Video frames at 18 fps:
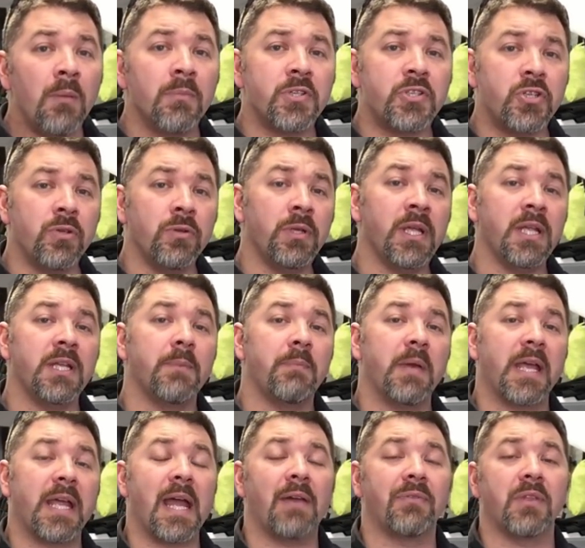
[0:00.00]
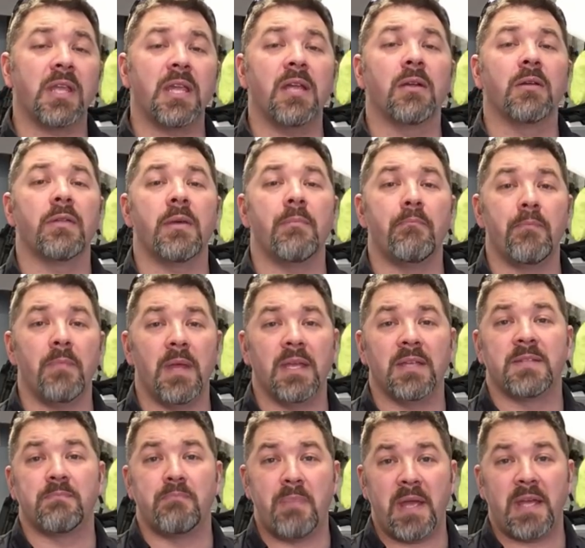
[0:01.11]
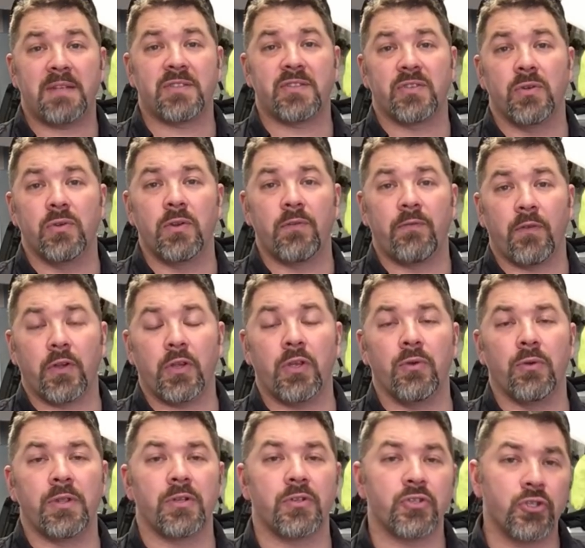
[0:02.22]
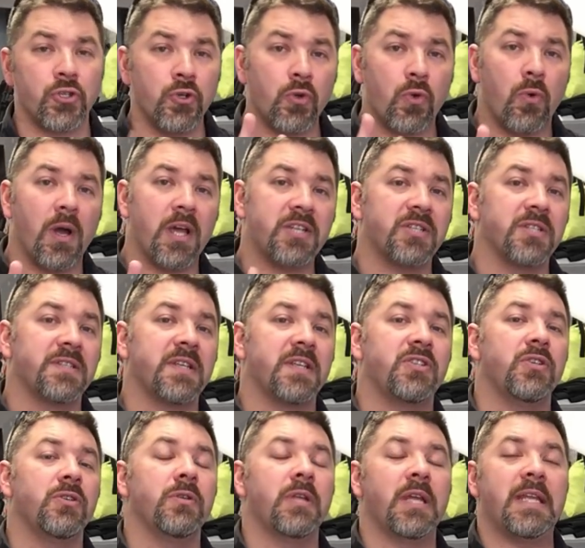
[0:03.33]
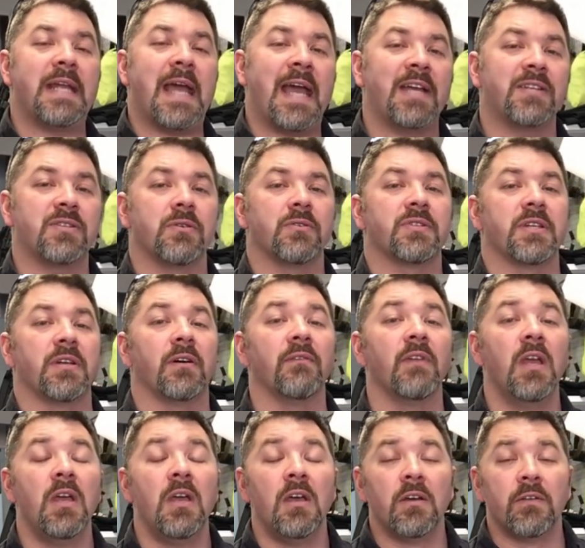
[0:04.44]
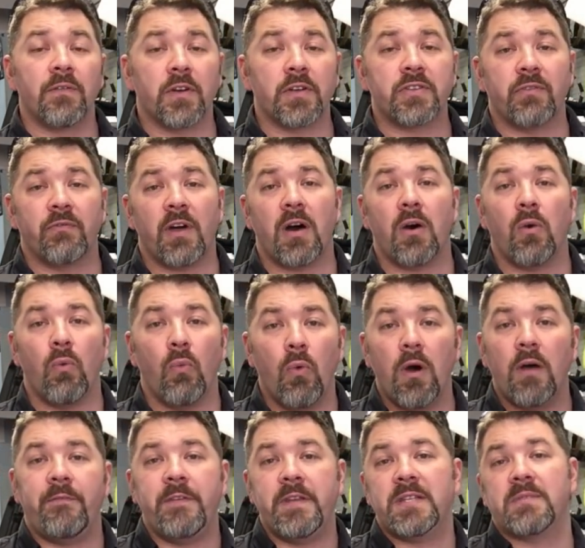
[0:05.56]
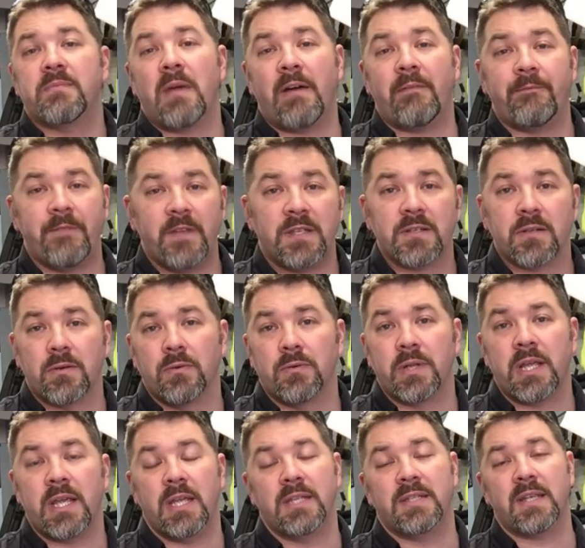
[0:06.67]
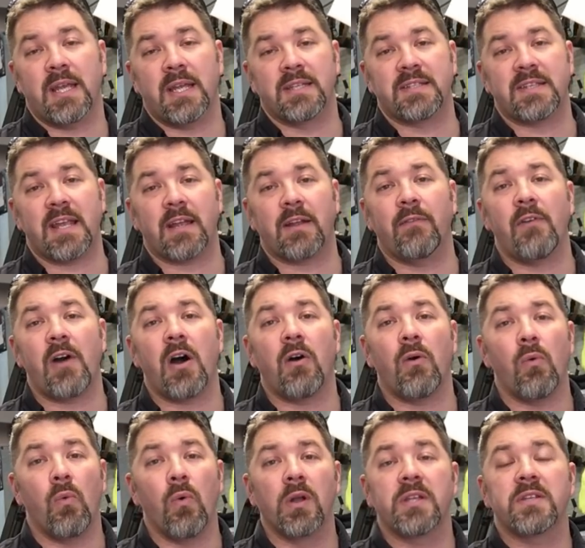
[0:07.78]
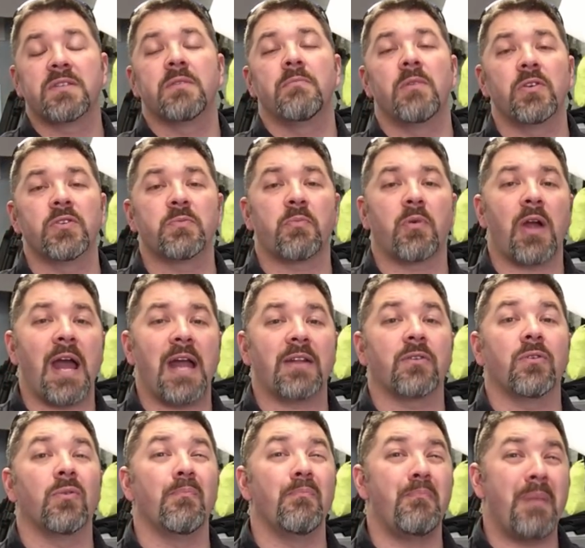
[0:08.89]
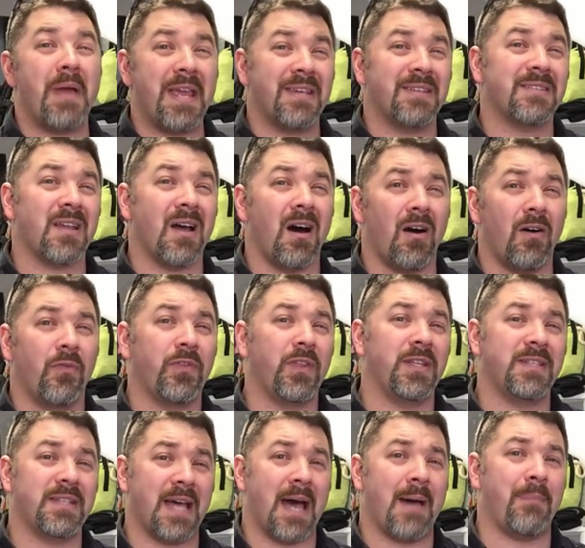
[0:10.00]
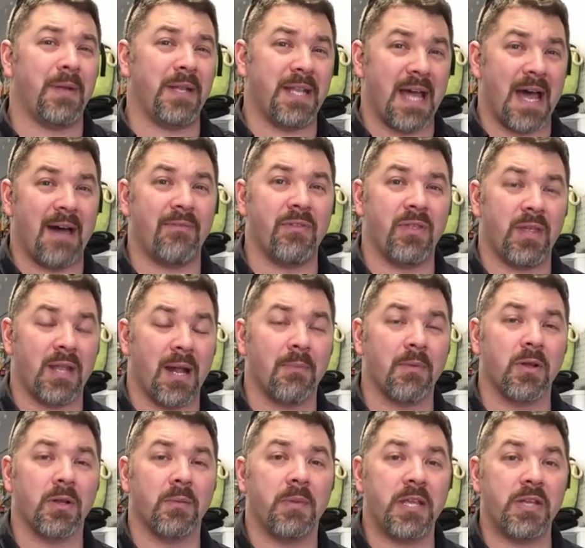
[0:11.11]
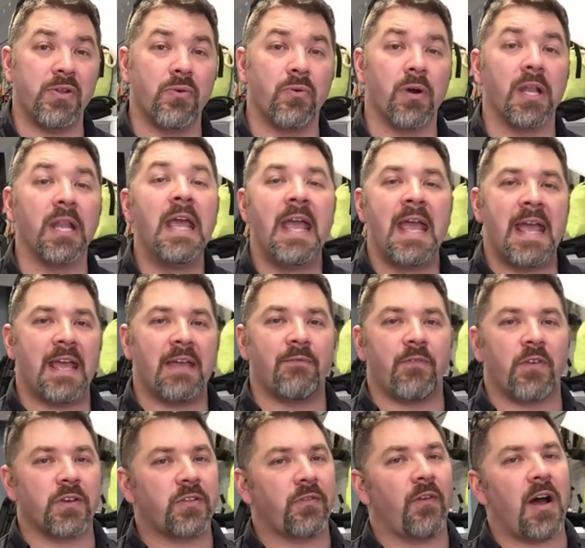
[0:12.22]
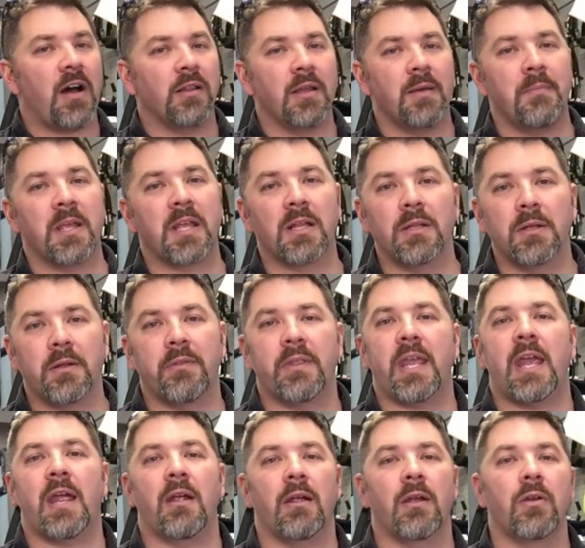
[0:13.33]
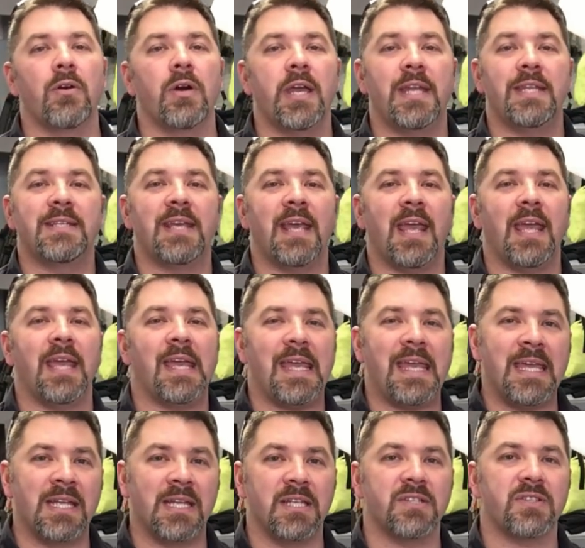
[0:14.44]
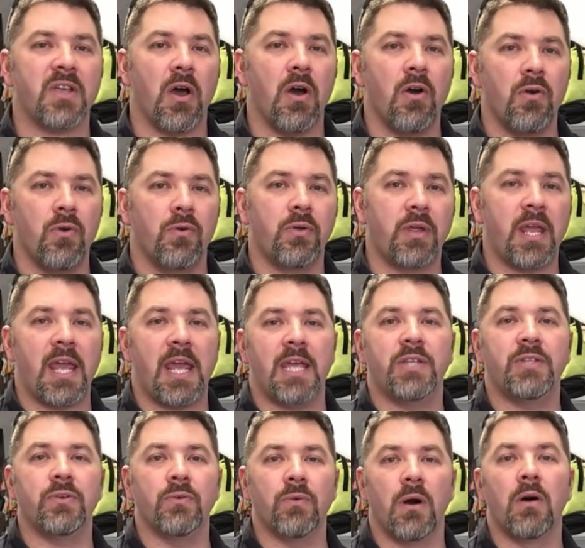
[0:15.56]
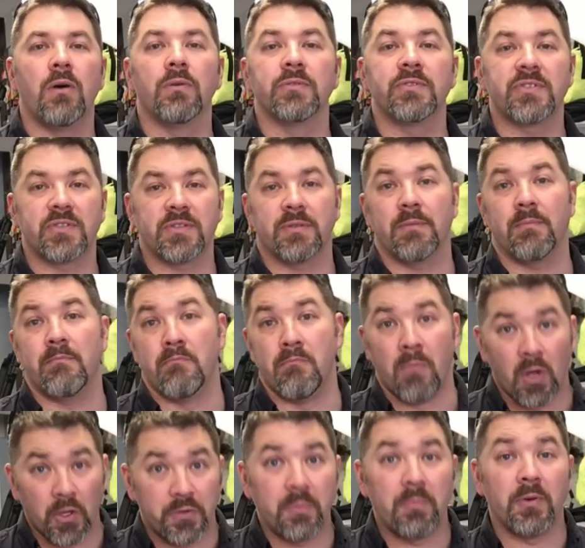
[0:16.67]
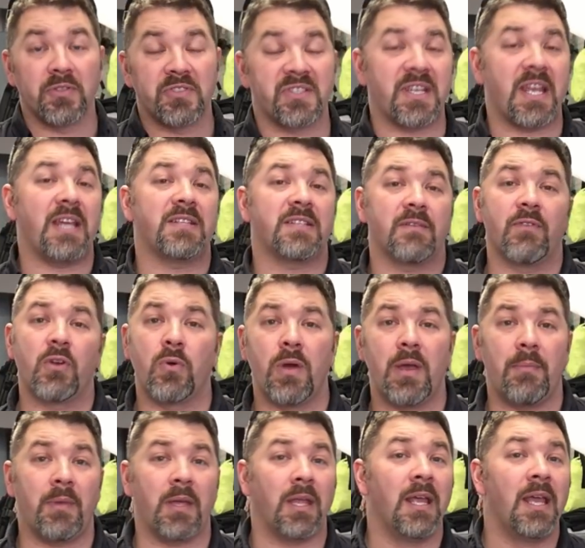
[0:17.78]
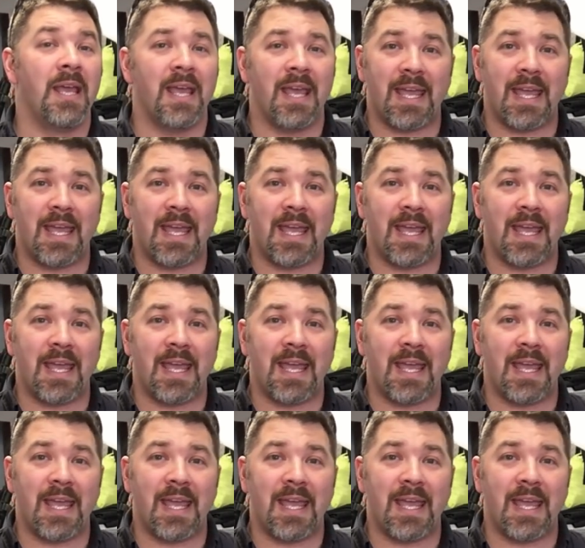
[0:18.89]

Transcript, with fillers: But you need to pick out the gear that is best suited for you. And there's two questions that you need to ask yourself. First of all, what fits my physical needs? And second of all, what is the most practical based off the type of diving that I'm going to be doing? And first of all, let me clear the air and go ahead and tell you, it is okay to own multiple sets of equipment.